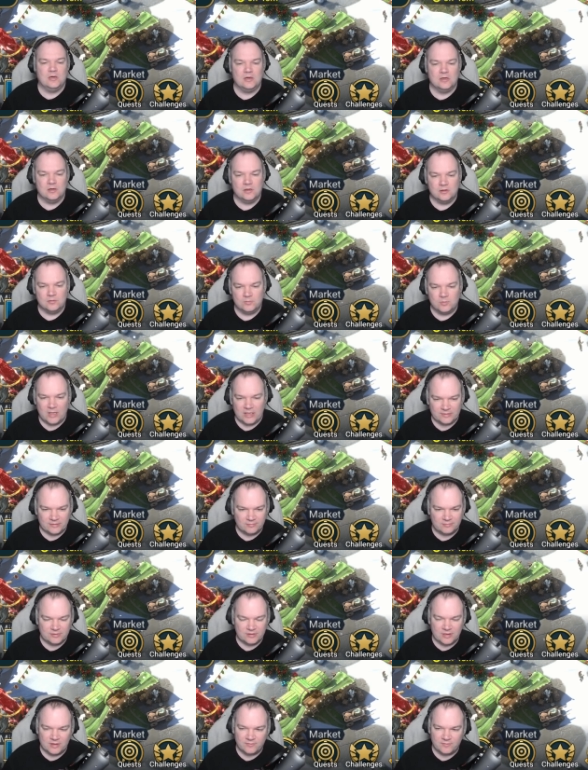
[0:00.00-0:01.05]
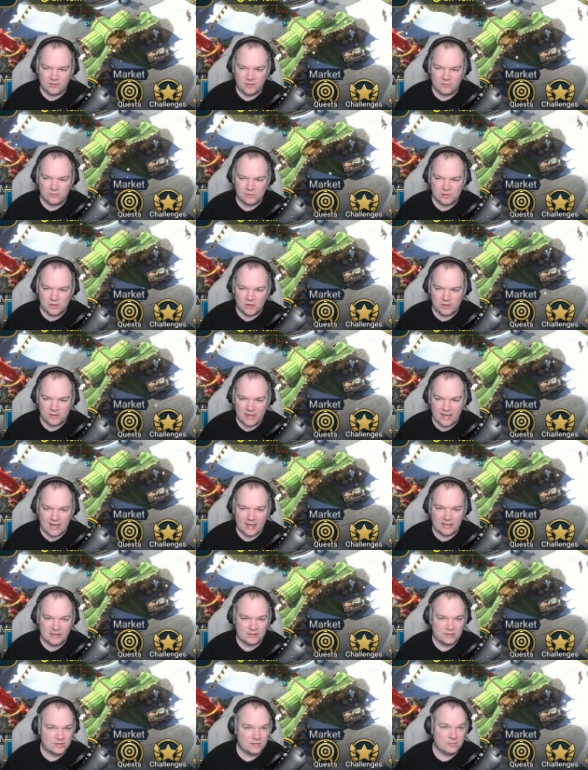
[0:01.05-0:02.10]
Lots of stuff going on,
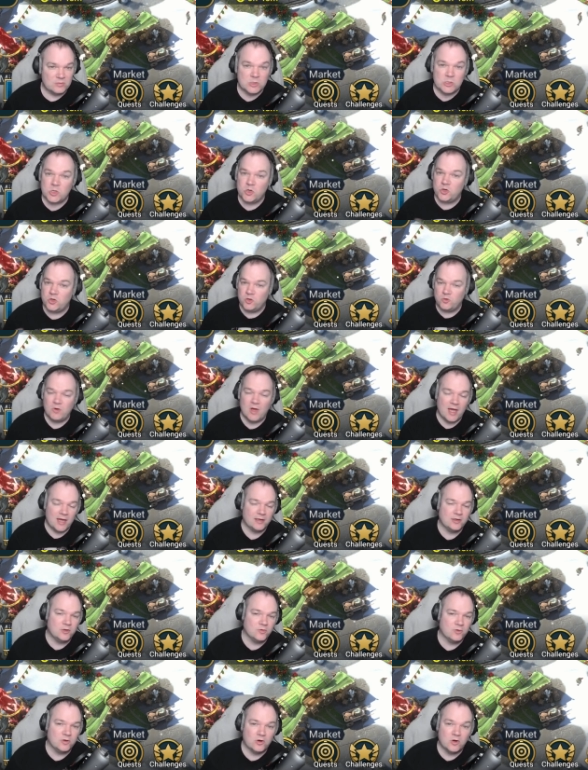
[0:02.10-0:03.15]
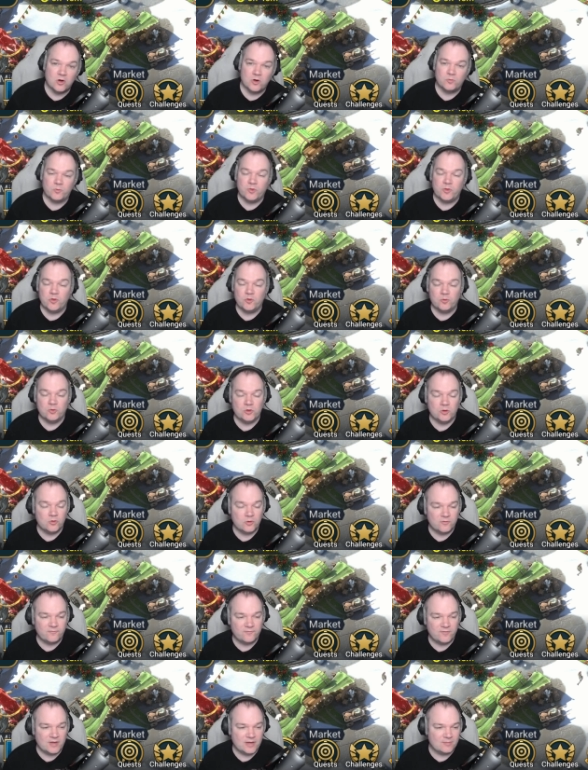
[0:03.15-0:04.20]
as I'm sure you had going on with you and your
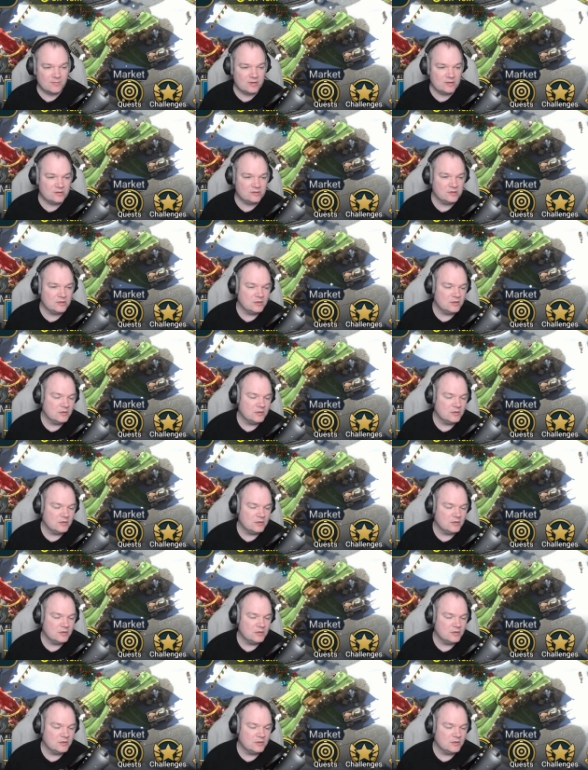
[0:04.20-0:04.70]
families.